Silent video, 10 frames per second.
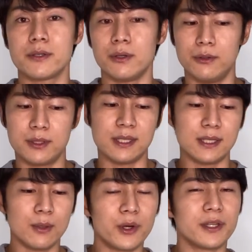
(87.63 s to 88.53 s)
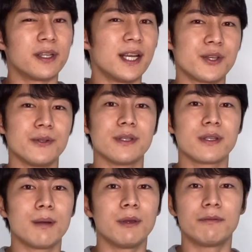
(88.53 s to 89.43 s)
so you can see where the connection
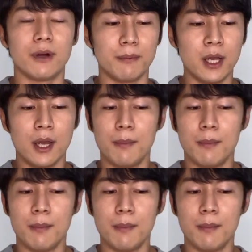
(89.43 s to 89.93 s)
is coming from.